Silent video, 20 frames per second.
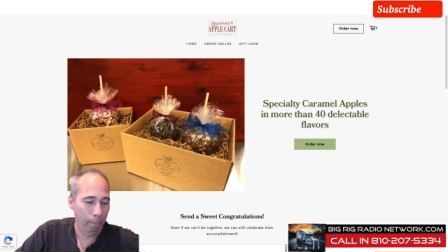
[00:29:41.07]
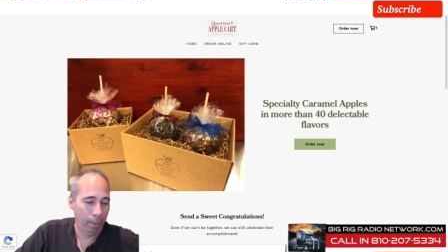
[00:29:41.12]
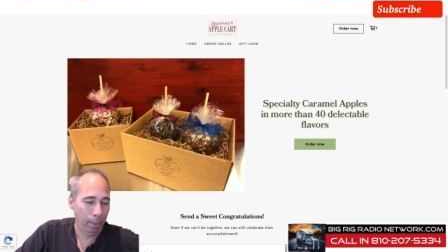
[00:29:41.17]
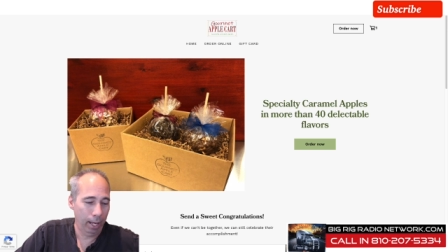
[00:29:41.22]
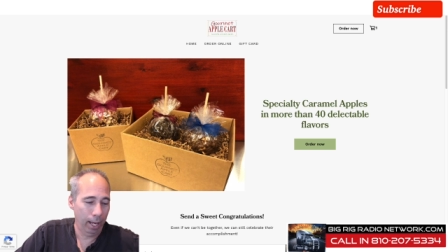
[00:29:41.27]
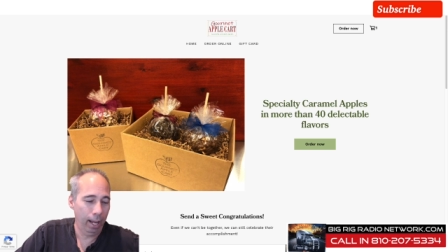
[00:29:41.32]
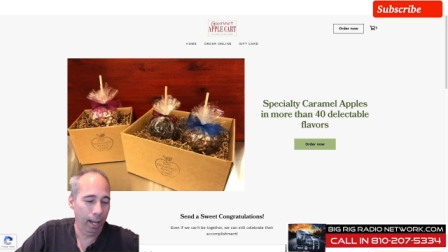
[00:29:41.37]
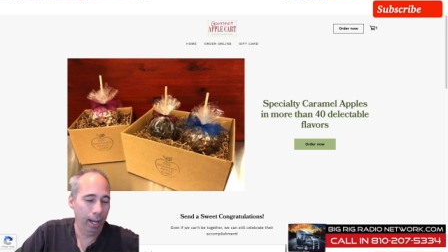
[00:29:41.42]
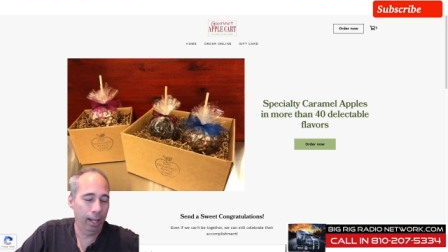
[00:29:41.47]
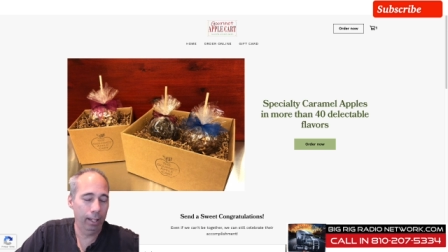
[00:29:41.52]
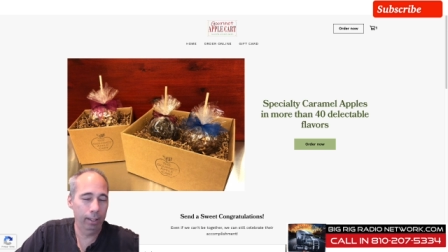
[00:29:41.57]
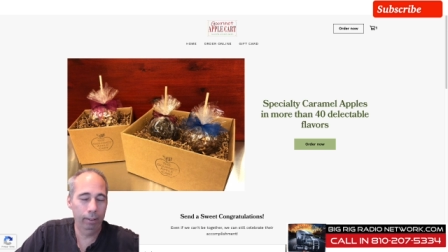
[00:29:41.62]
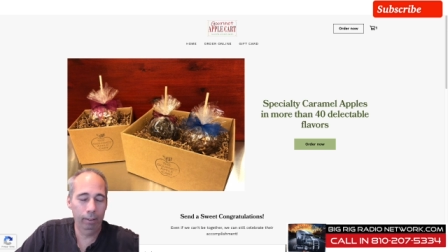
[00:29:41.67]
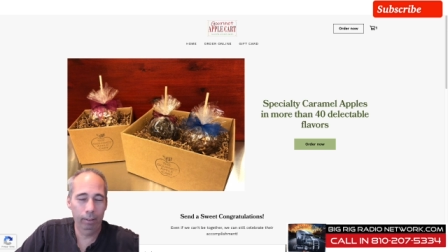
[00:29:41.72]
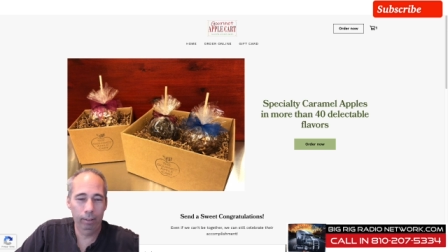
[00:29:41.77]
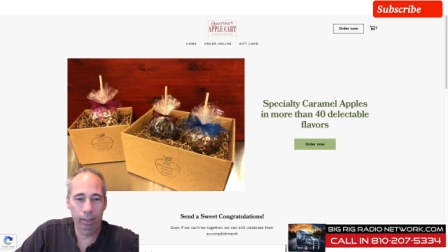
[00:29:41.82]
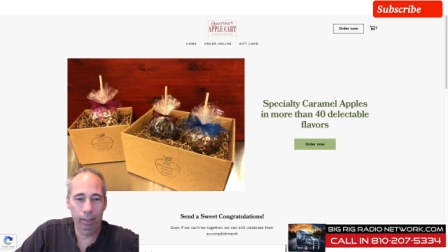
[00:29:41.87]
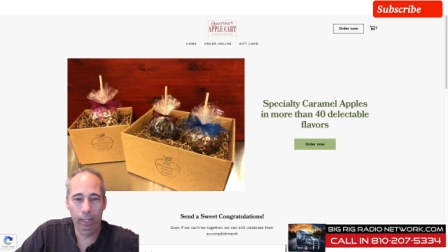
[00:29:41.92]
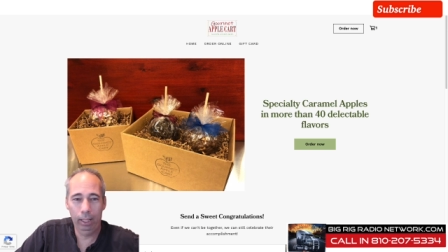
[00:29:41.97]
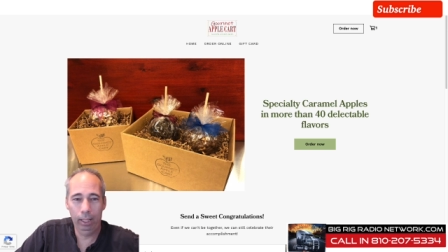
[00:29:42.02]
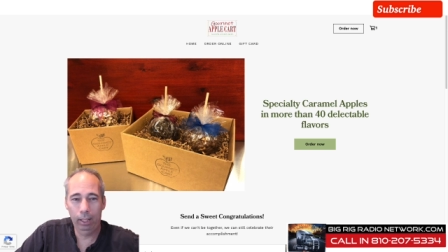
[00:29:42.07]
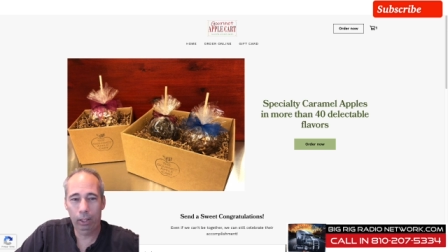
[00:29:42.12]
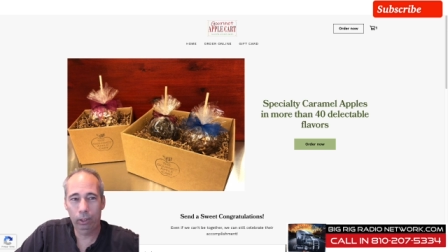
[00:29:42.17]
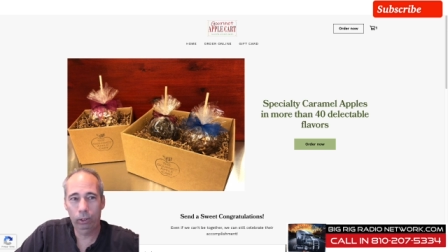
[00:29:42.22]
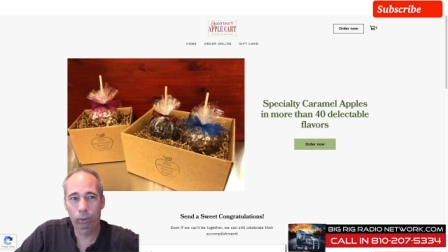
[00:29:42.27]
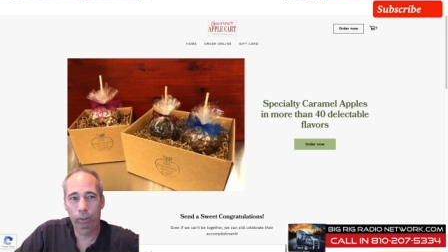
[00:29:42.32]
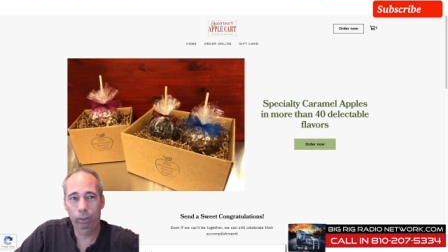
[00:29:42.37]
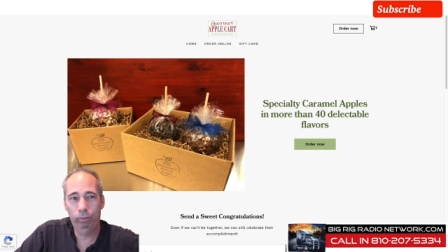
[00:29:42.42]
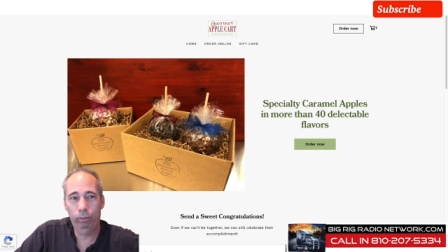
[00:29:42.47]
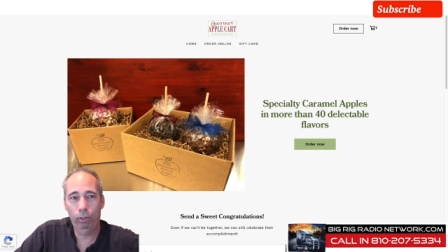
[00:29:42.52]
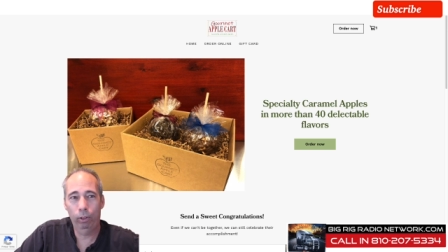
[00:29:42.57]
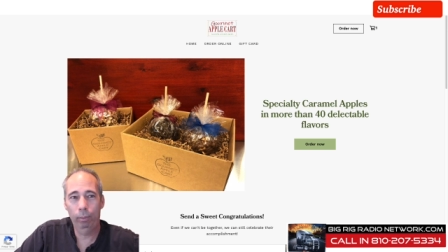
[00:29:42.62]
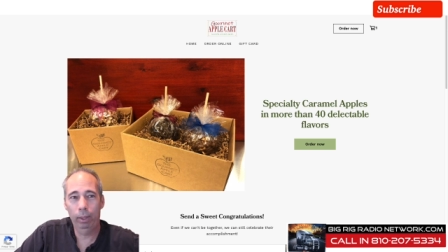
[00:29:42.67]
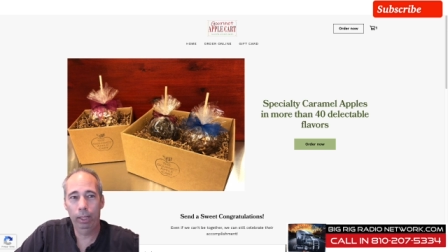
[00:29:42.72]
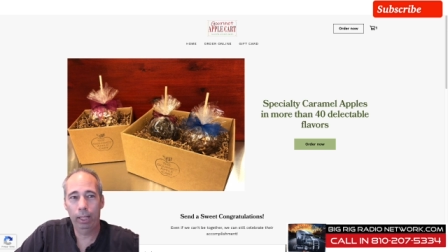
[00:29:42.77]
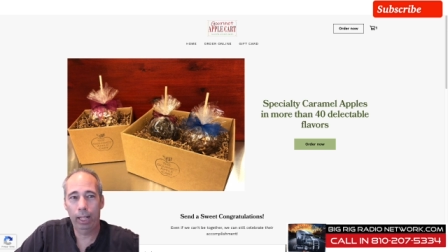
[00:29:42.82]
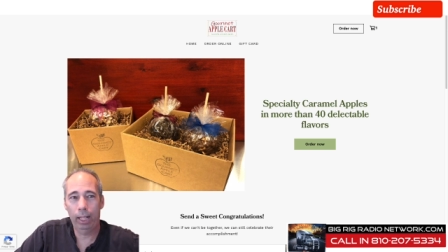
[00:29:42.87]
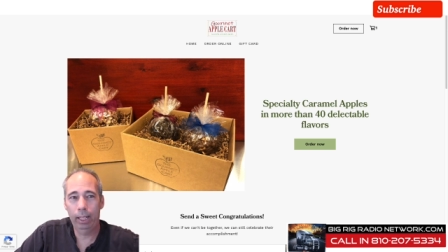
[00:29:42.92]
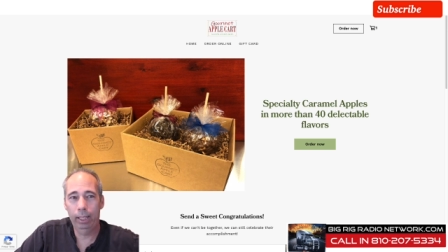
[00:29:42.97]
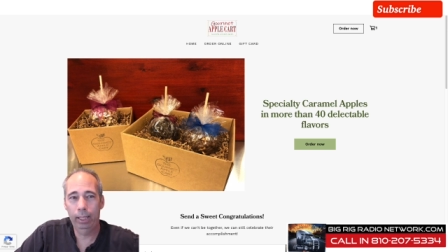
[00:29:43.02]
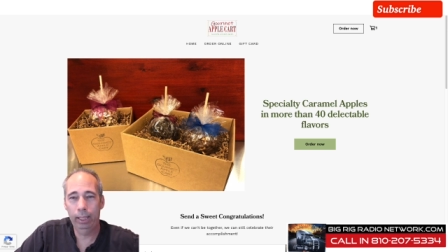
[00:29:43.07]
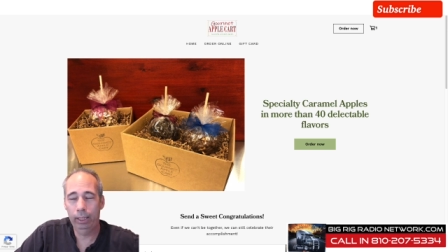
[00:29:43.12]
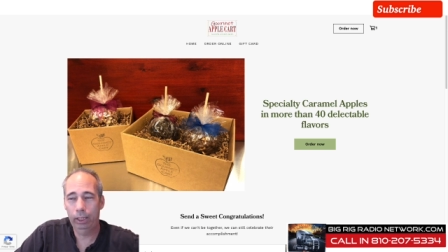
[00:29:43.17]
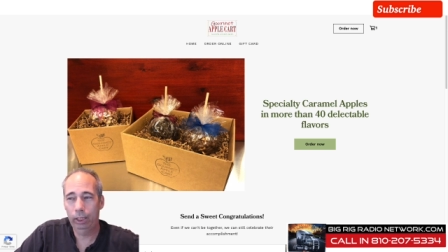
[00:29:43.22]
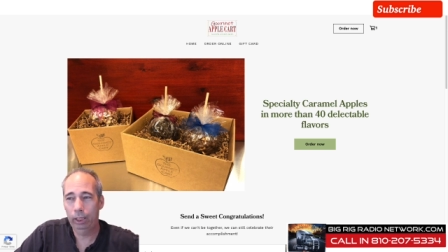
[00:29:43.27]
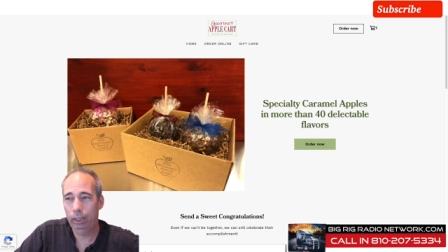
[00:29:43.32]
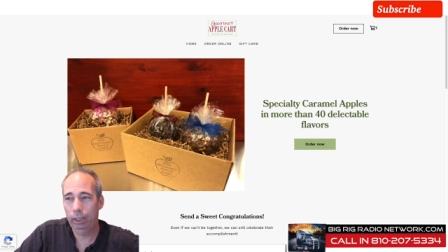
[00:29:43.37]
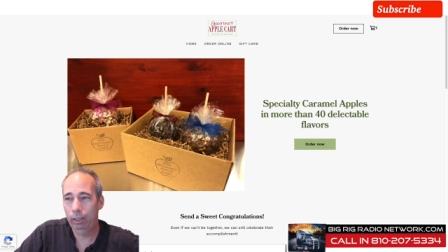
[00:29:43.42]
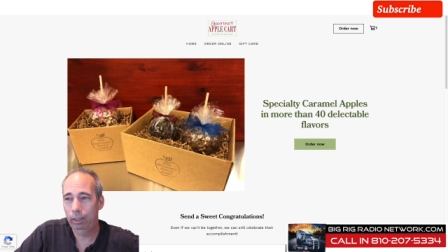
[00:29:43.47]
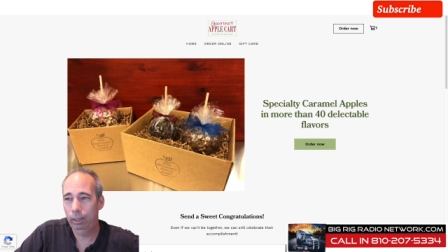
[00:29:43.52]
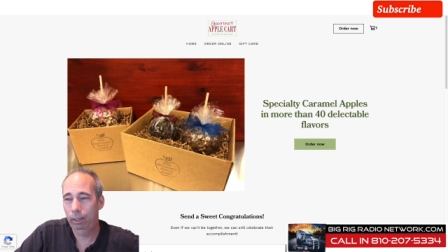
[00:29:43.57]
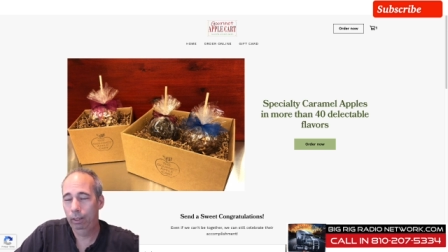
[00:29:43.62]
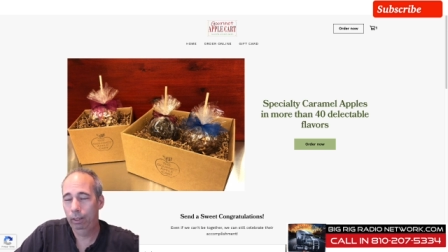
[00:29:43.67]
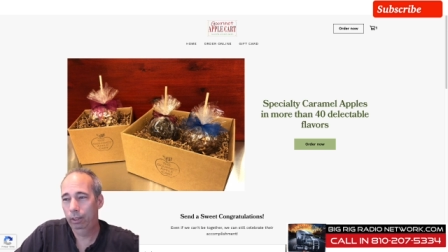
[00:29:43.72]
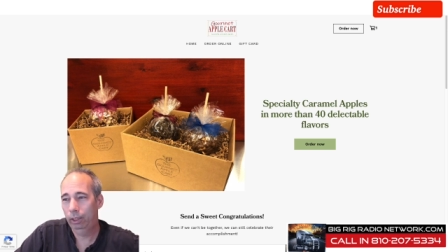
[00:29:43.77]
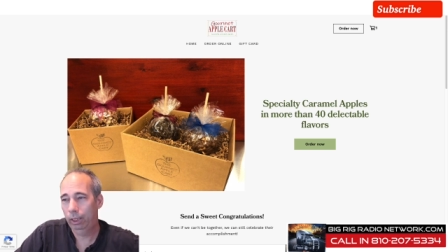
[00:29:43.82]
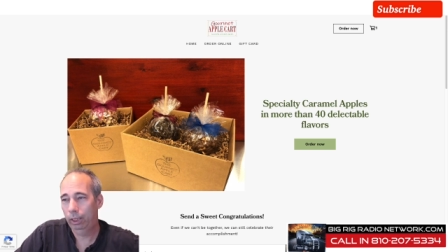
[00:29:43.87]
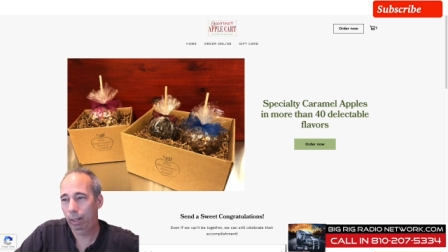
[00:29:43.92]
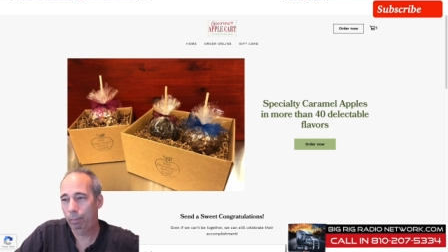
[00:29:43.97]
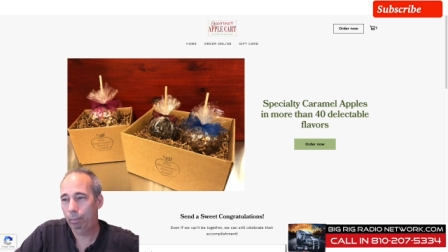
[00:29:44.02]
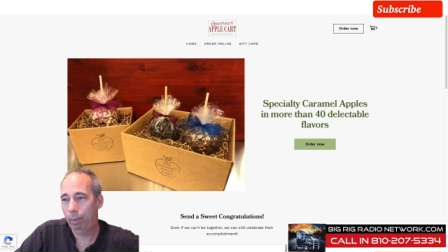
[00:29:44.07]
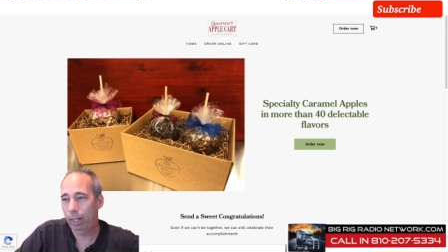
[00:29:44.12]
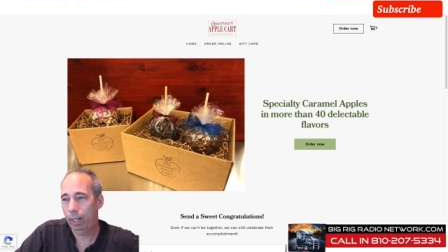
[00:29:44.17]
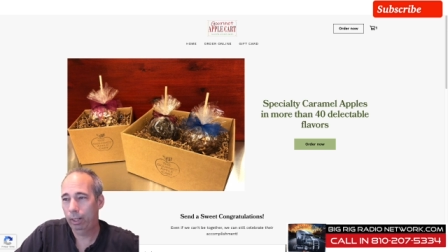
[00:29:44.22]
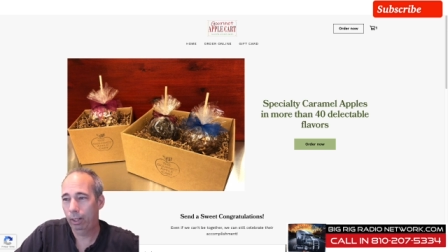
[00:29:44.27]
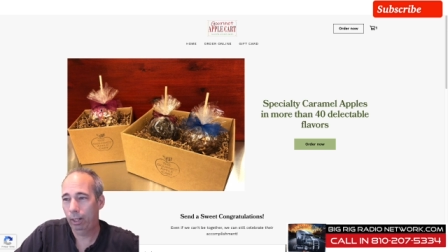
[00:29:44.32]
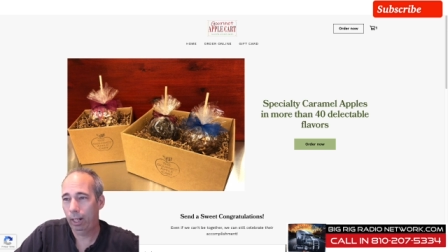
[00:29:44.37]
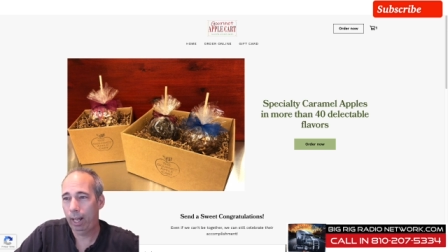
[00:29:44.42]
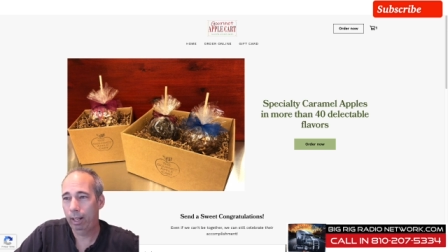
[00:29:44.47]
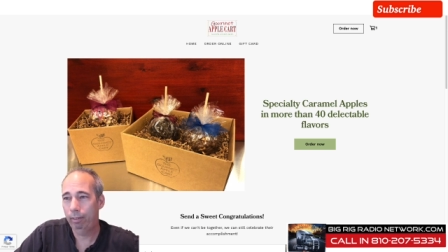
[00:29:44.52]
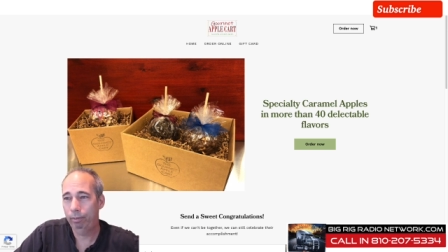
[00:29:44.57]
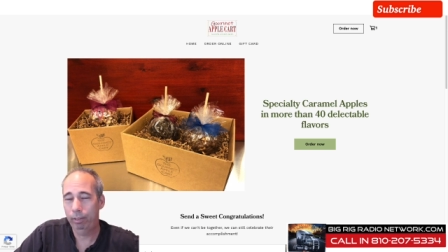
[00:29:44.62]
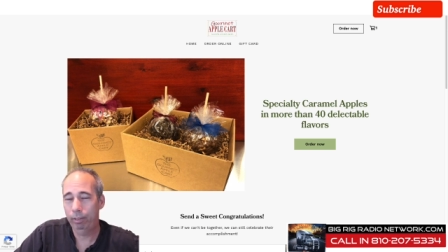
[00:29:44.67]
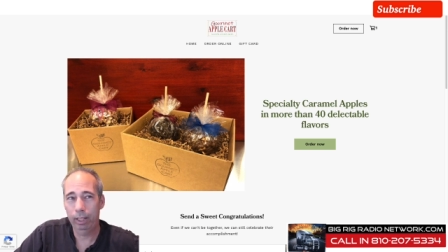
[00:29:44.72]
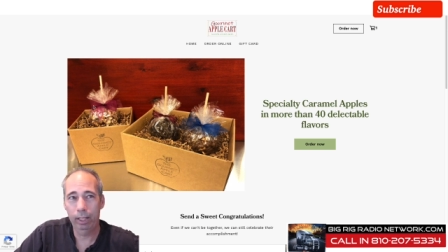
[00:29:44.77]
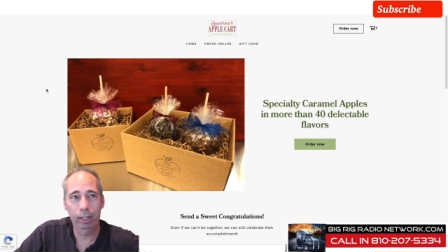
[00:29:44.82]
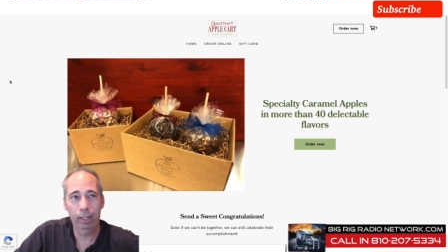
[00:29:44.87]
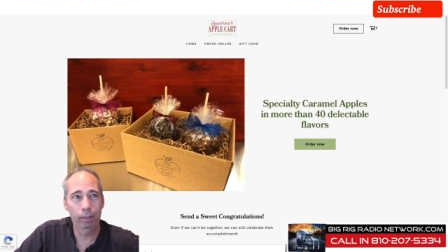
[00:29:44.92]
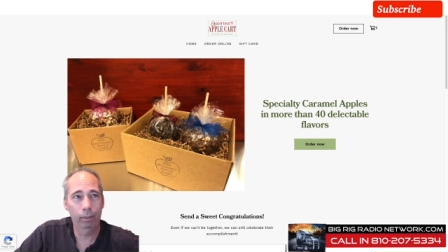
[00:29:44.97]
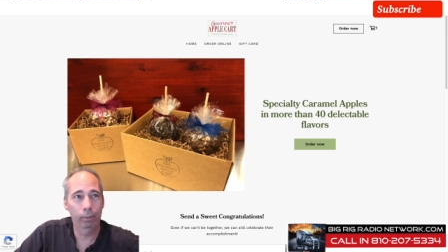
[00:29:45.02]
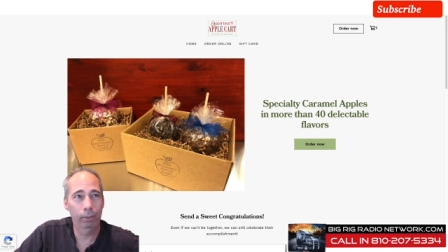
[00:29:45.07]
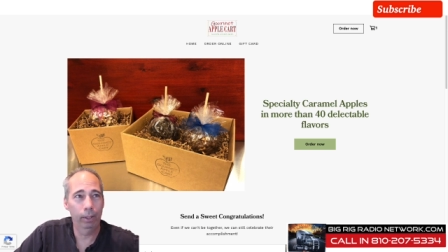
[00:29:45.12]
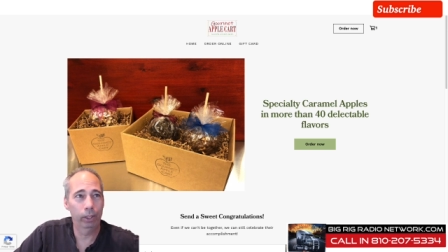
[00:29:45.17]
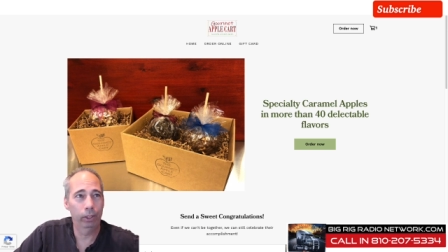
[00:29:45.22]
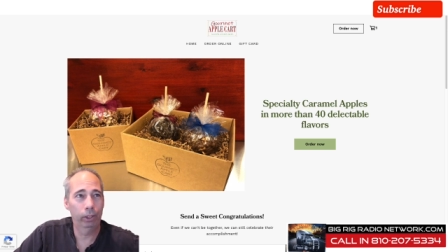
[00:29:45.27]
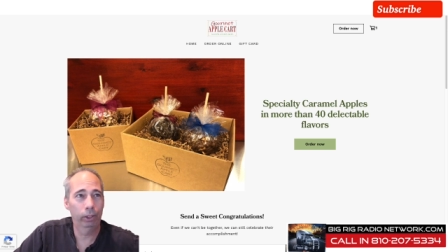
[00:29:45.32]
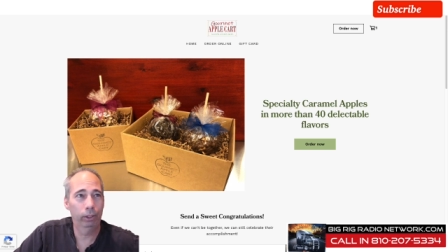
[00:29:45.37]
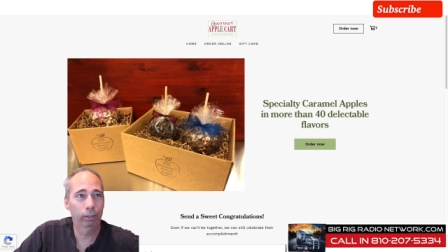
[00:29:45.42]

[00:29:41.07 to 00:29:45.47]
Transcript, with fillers: And he also informed me that I did st- step on your live feed, which